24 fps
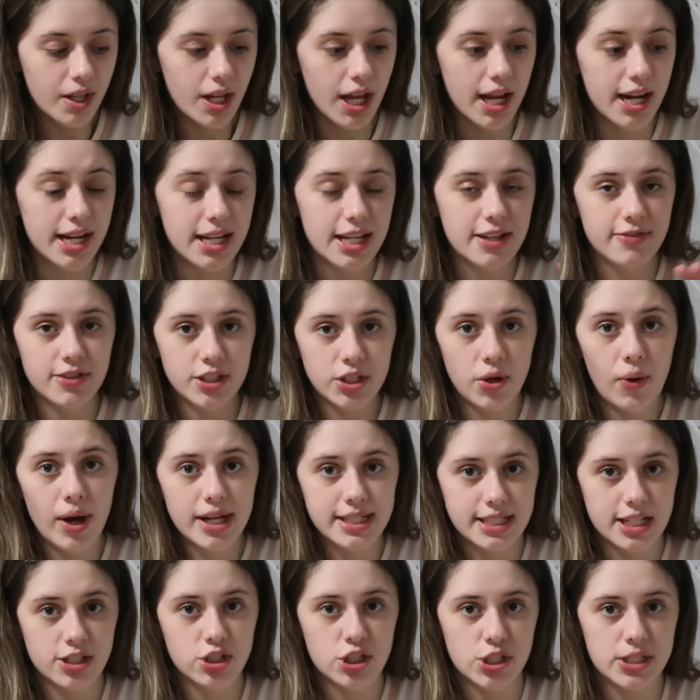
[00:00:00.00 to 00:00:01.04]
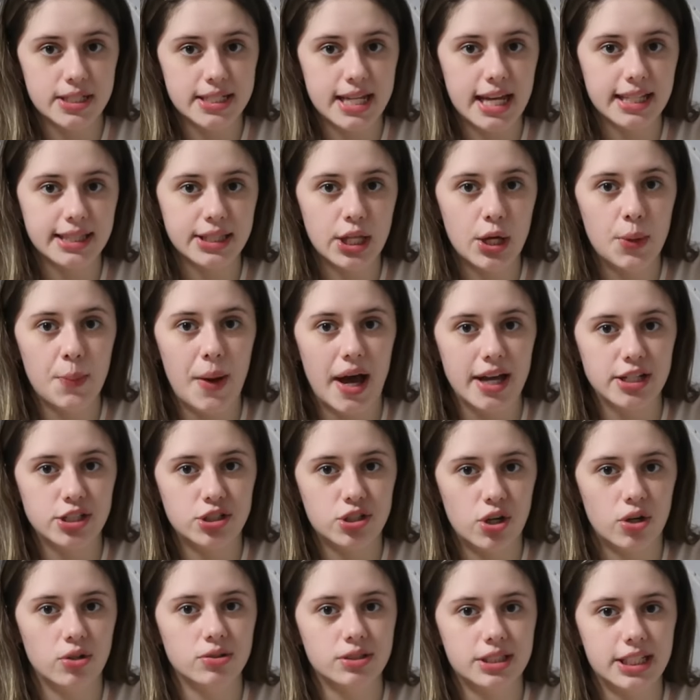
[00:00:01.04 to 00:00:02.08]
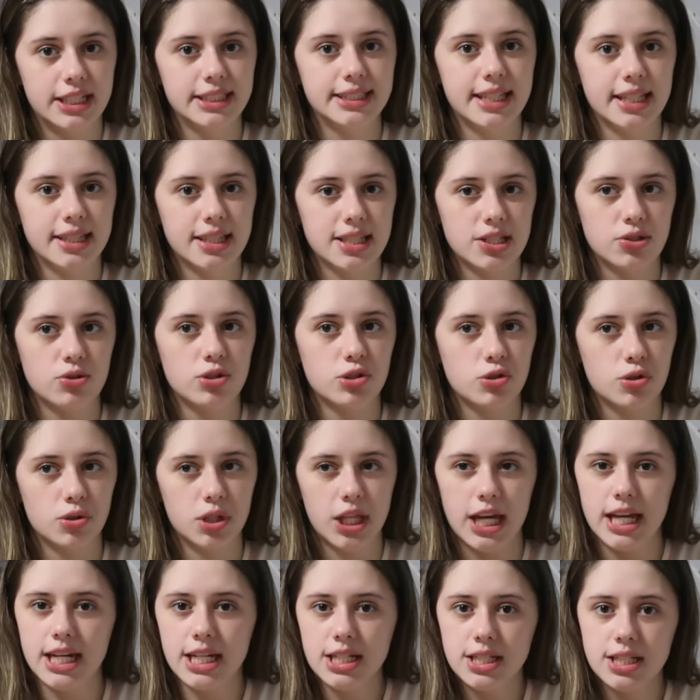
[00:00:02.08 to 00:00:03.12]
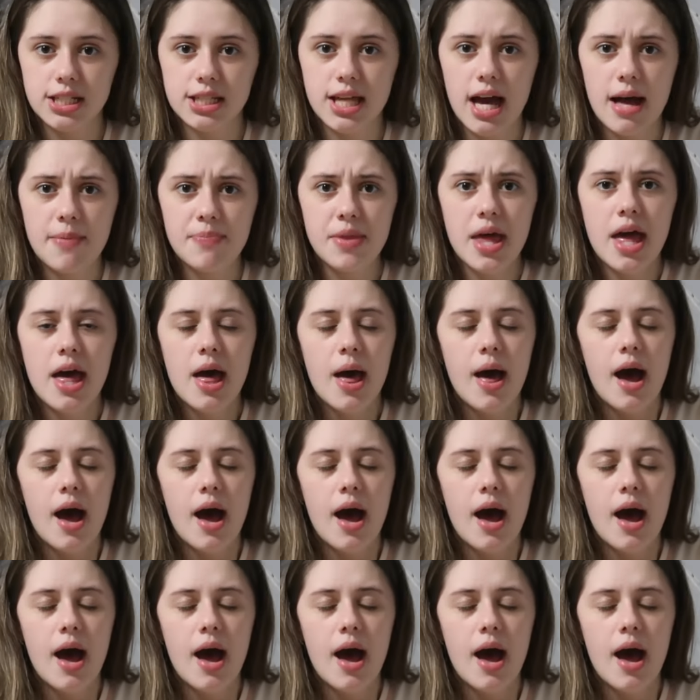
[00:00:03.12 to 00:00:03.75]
And even though I did just get them, I don't think that this was related to them.